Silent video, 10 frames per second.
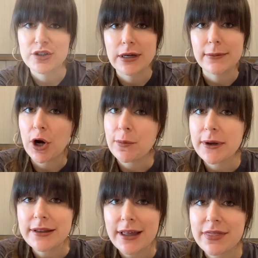so I'm
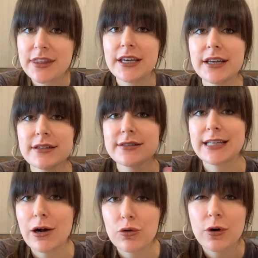hoping that the
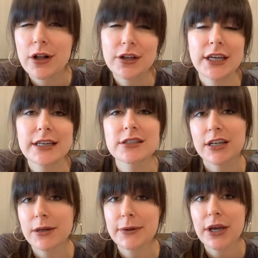sound quality is
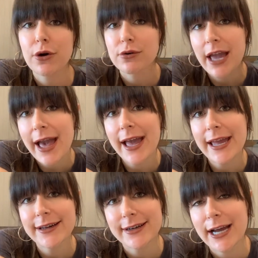gonna be
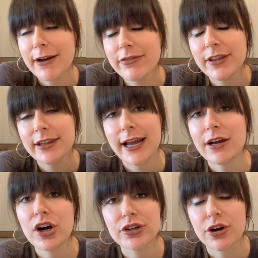okay. I have the light
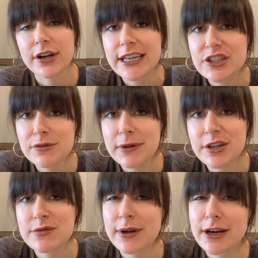on in our kitchen
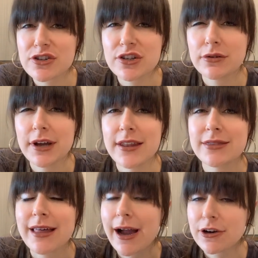because we actually don't get
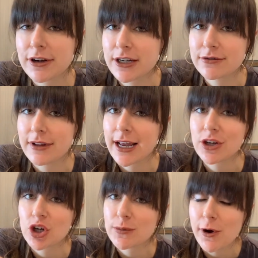that great of light
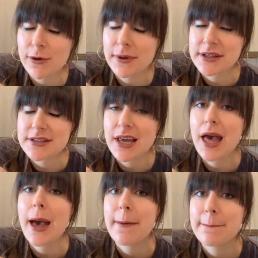in our apartment,
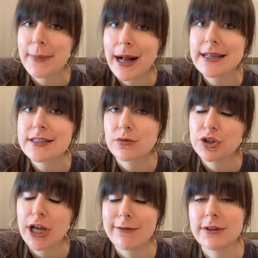but when
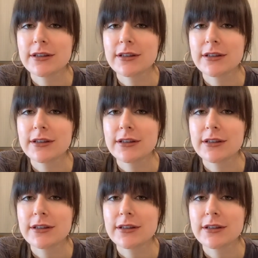you have the